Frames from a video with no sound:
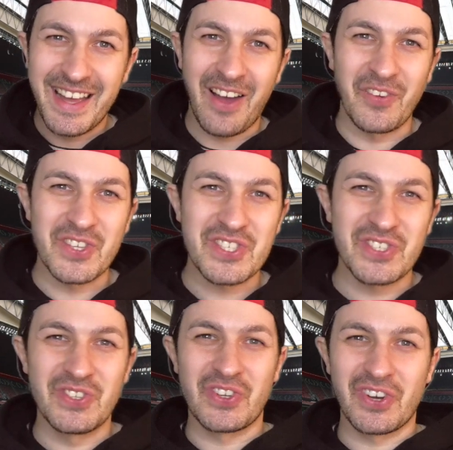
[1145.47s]
I was
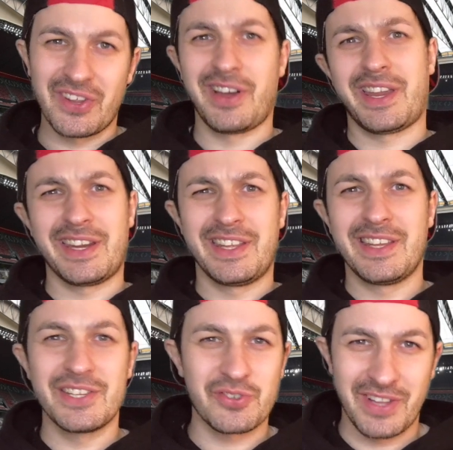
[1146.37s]
too good. Oh, I had a
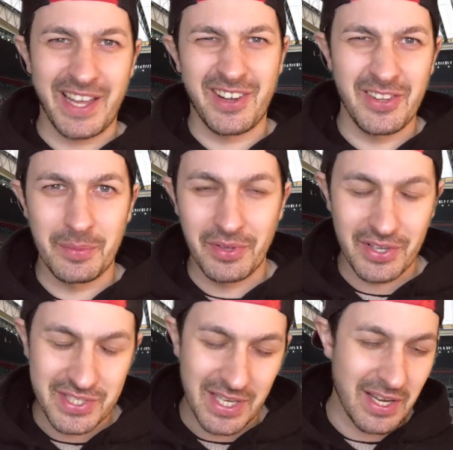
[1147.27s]
knee injury like all the
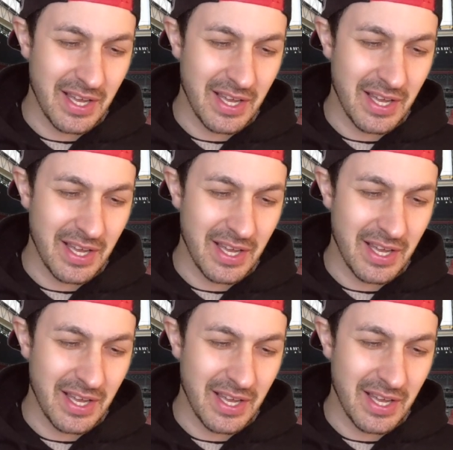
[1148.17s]
blokes said.